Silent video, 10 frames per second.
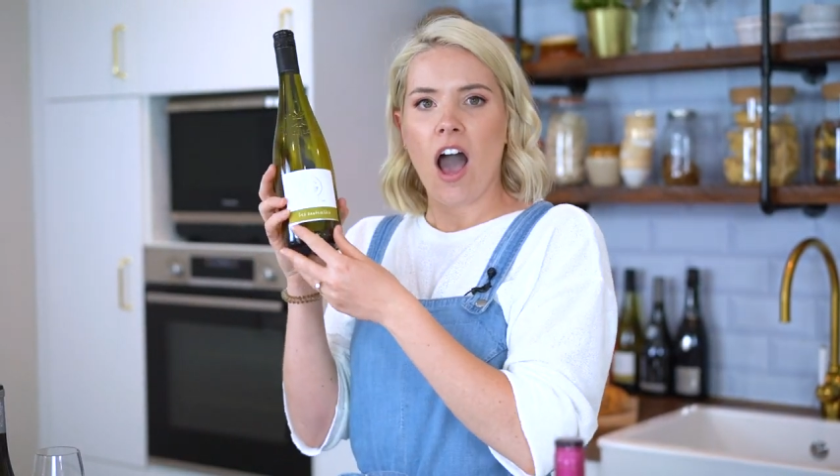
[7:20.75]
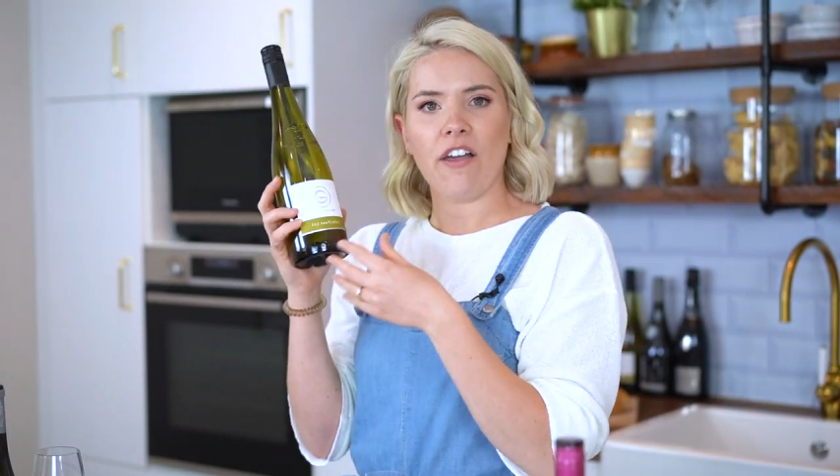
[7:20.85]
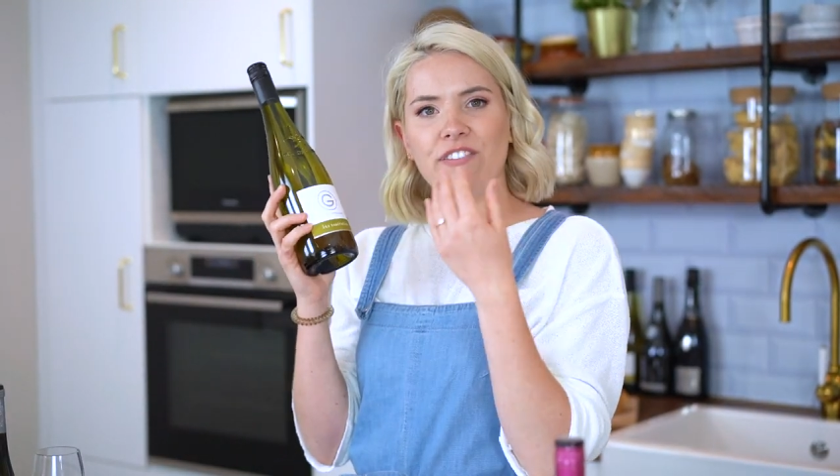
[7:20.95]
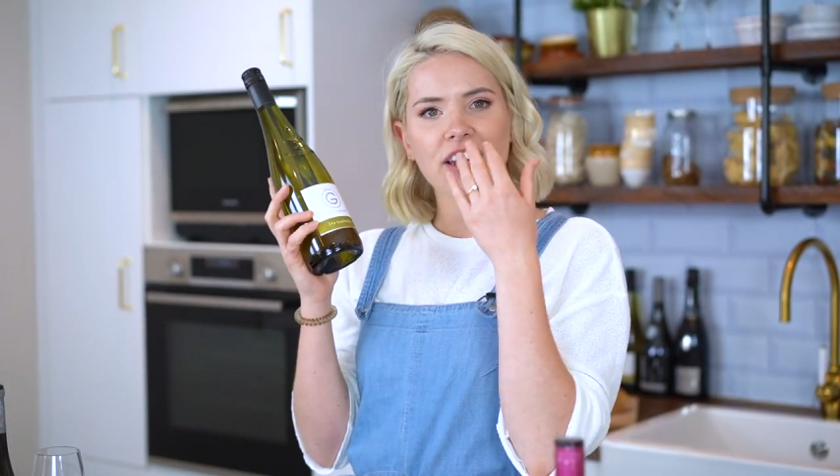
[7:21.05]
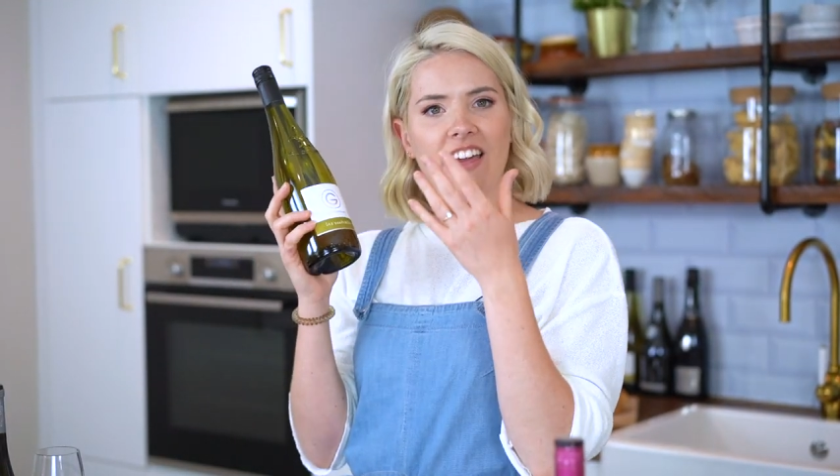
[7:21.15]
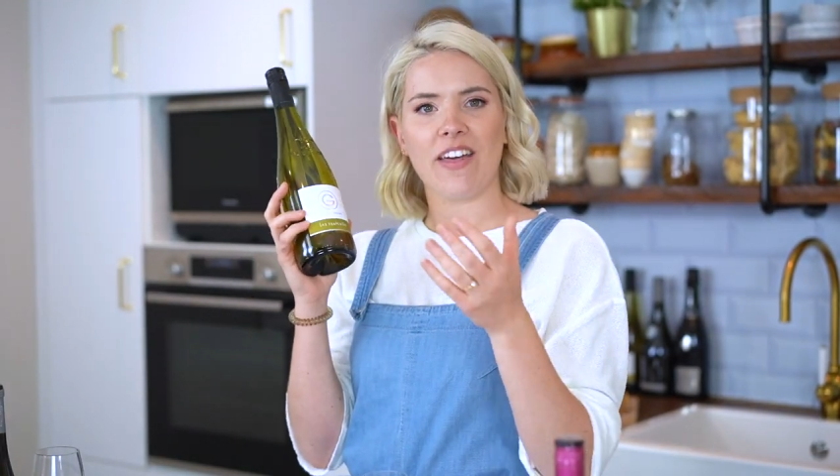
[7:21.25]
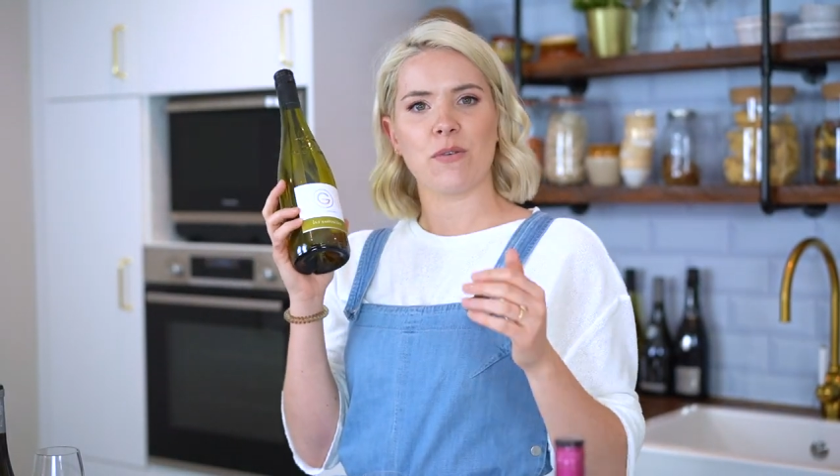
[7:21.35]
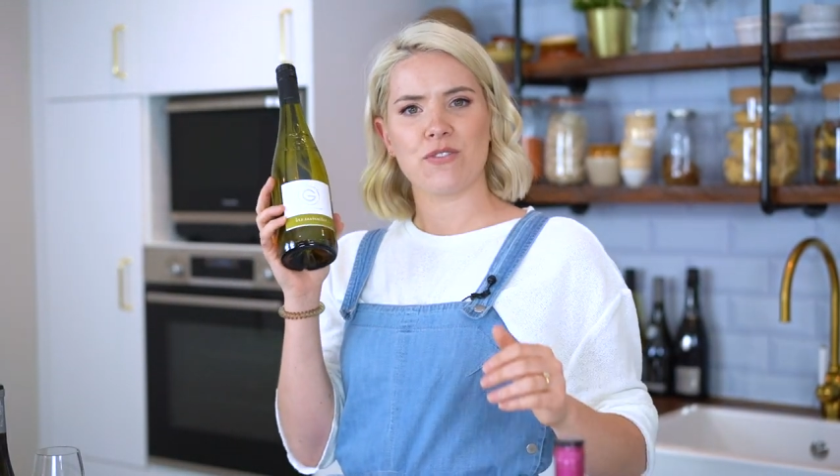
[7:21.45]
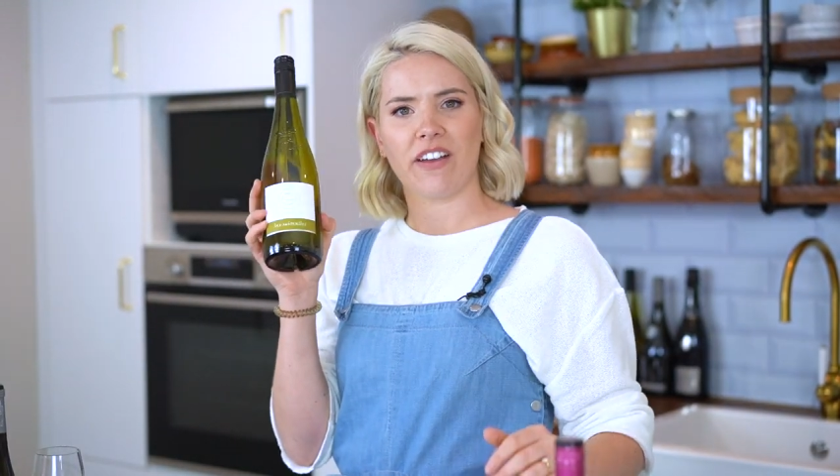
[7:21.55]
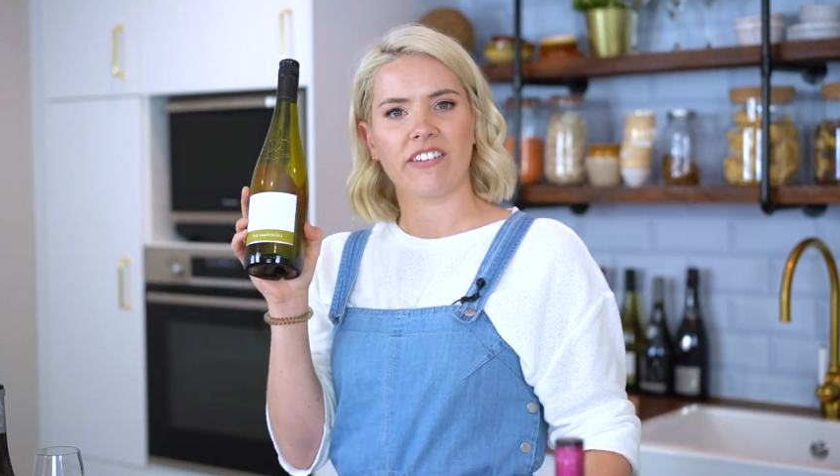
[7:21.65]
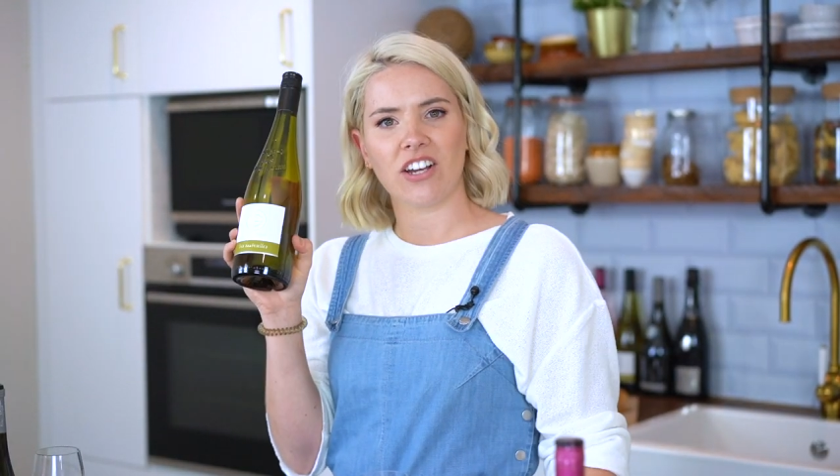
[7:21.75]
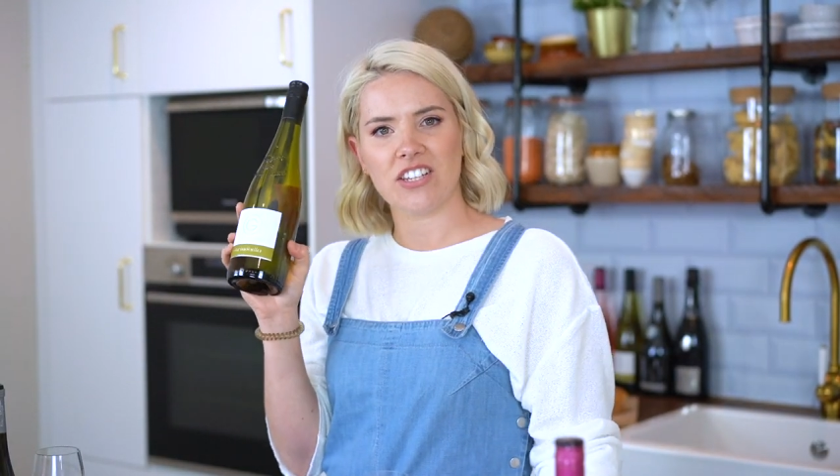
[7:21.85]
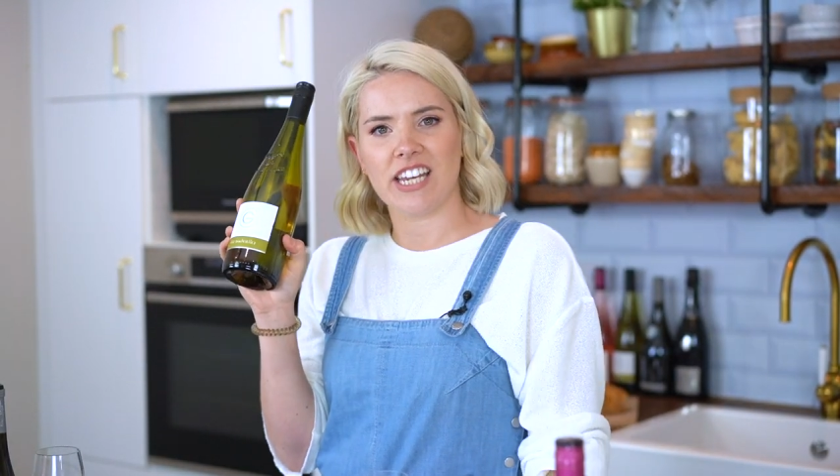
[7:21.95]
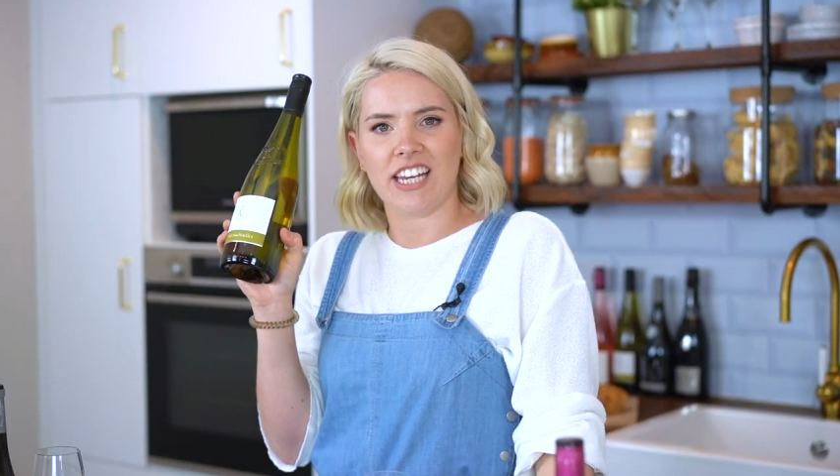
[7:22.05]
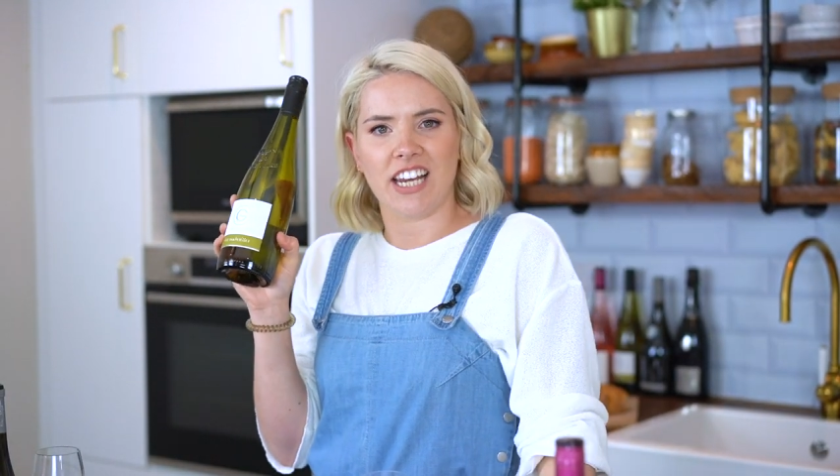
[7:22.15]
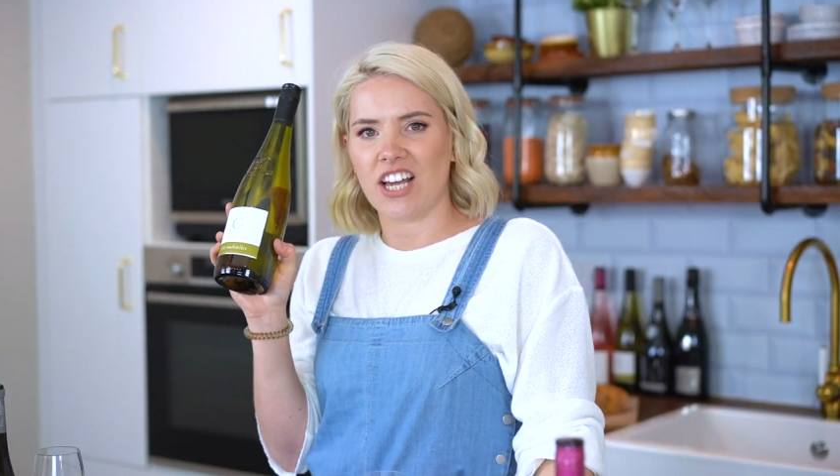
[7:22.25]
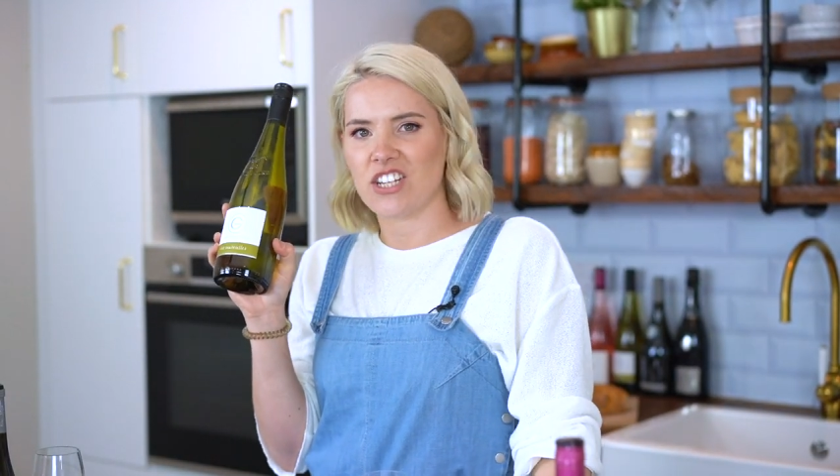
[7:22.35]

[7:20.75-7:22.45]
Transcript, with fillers: I feel like that was very articulate.